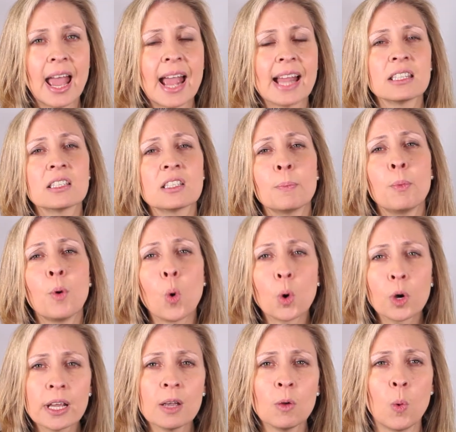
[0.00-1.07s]
and
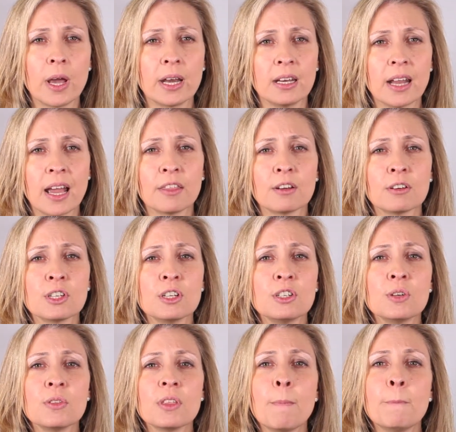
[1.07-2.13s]
supporting one another to
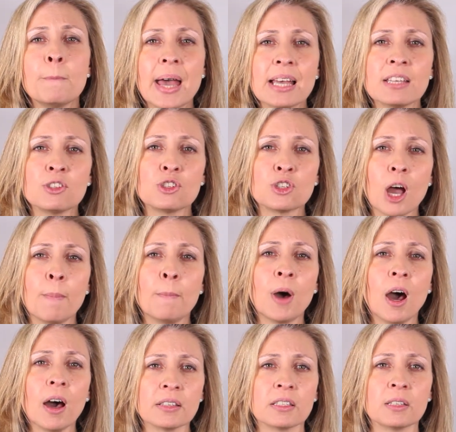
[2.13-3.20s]
do the best job
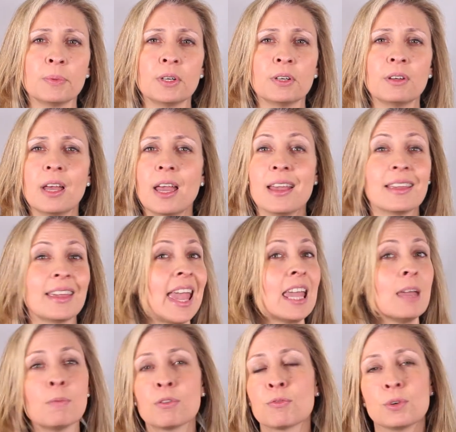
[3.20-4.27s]
possible
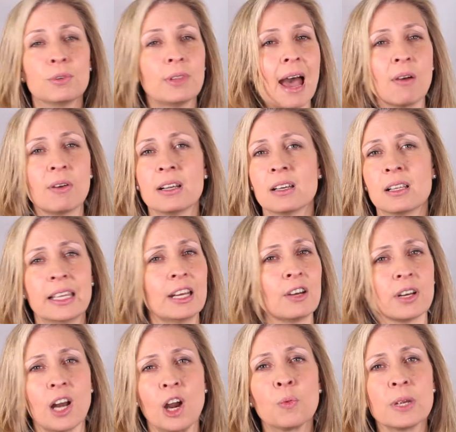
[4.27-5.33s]
came through loud and clear
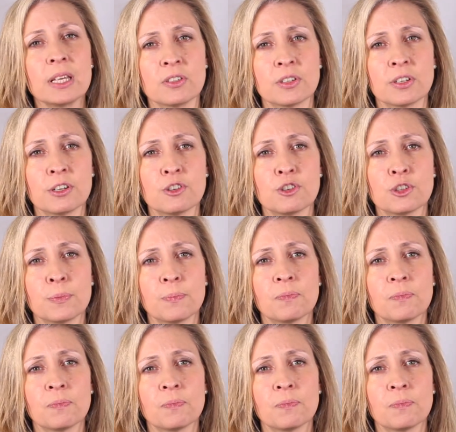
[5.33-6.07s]
in our research.